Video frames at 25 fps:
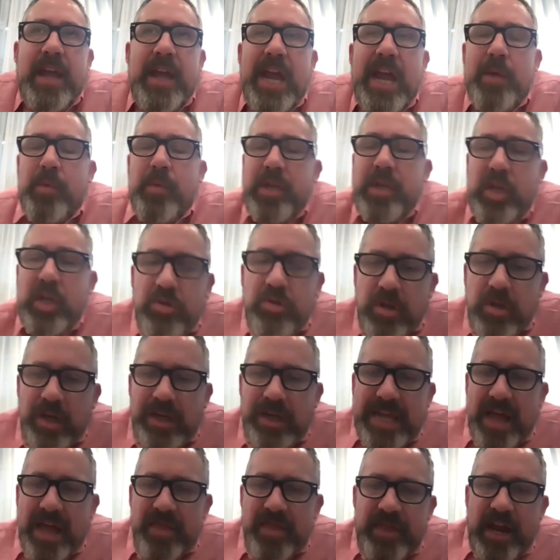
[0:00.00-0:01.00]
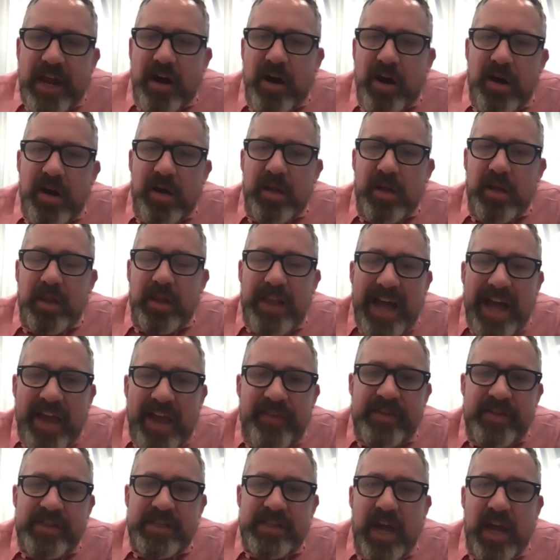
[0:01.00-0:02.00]
And when you look at their
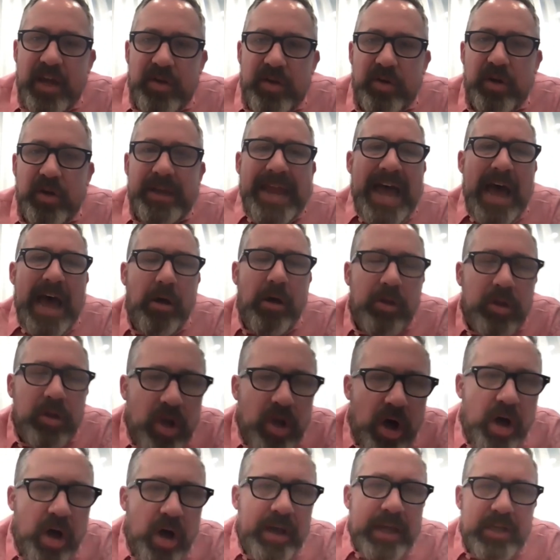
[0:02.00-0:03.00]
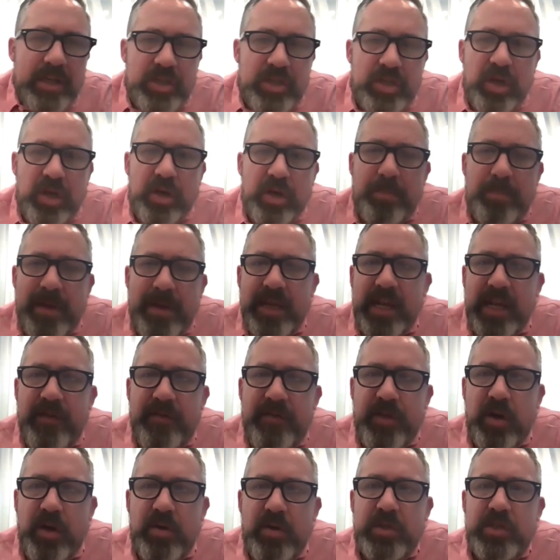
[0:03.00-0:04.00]
life cycle and how long it took many
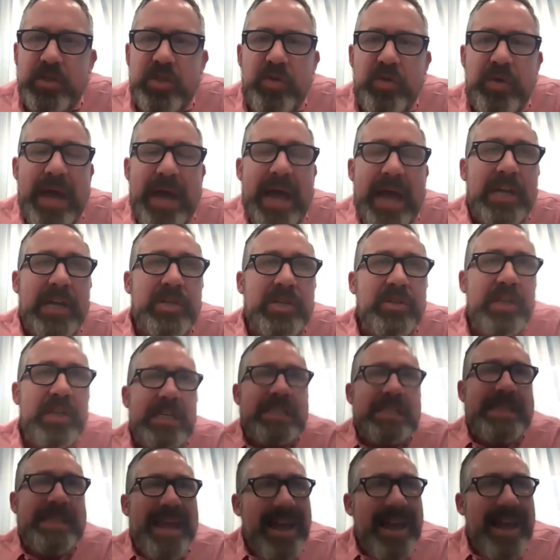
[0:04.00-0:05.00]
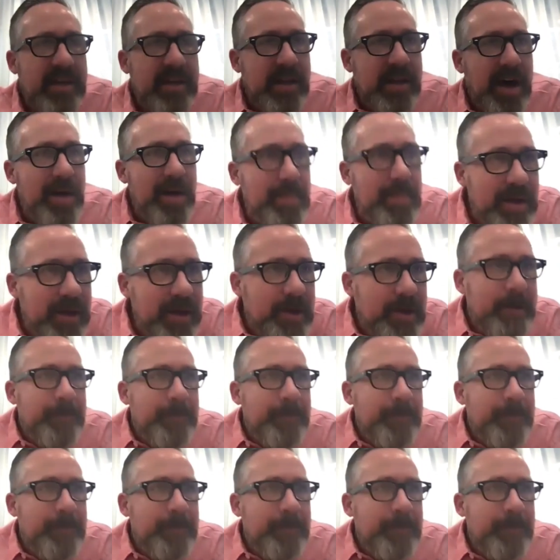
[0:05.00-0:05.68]
of those to actually stand up